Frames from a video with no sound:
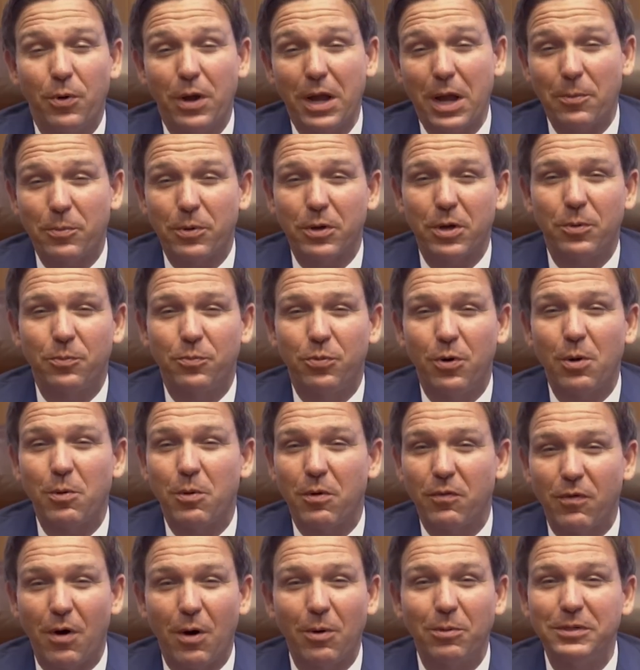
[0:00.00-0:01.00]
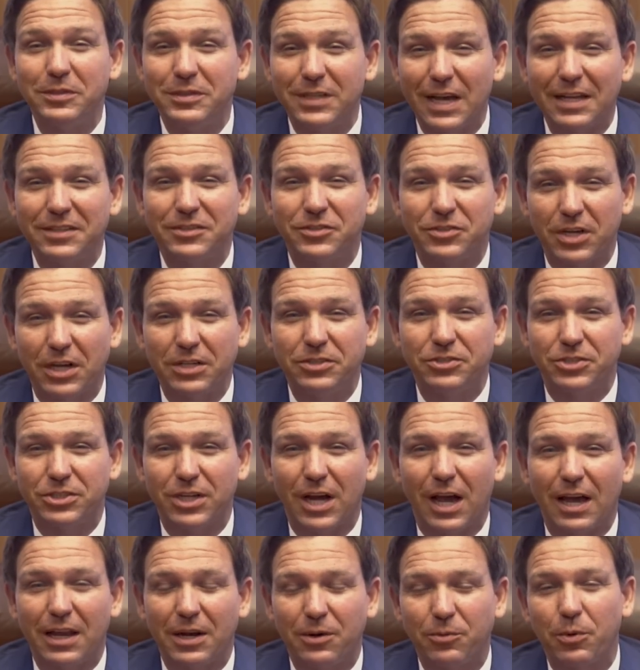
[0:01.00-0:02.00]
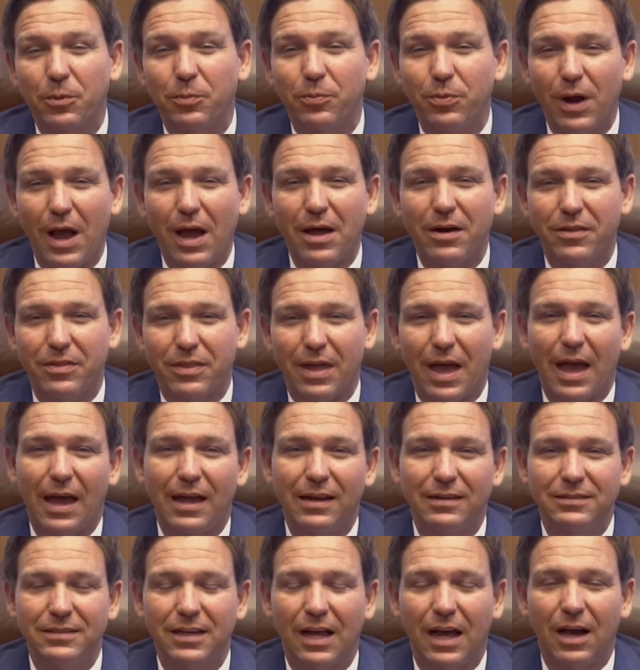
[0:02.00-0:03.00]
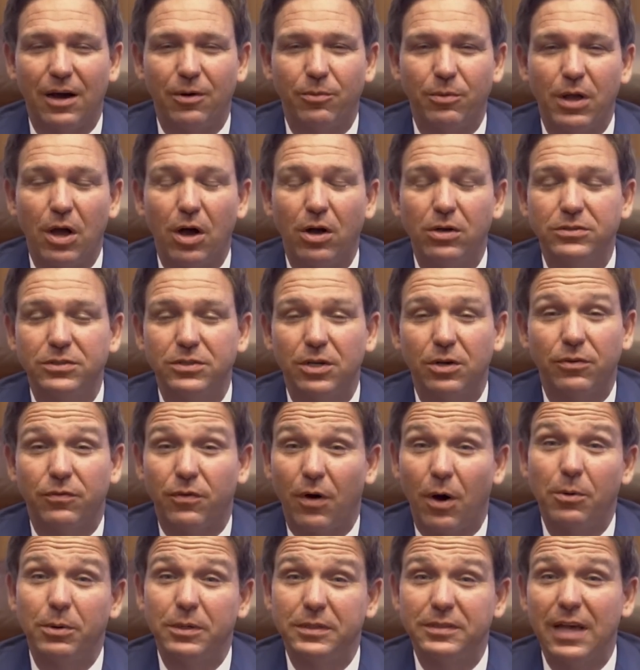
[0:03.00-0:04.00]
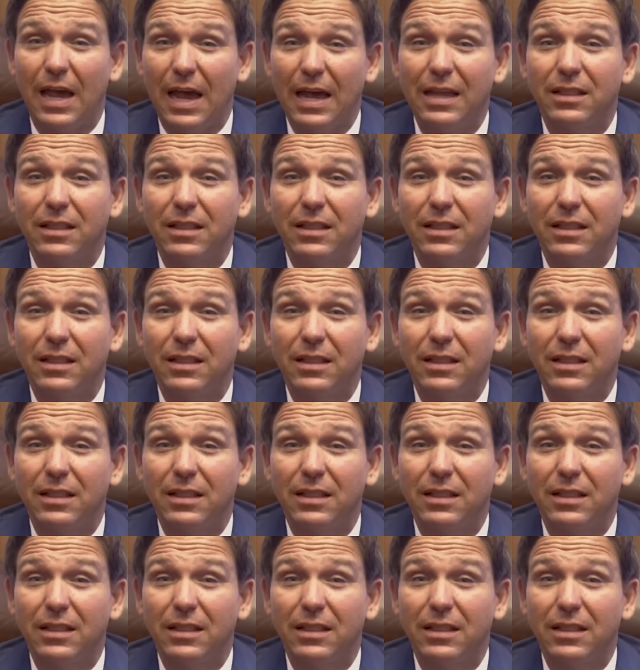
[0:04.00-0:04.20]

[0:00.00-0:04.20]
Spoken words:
you bring up a good point. We've always had sunshine, and we're proud of that. We also have always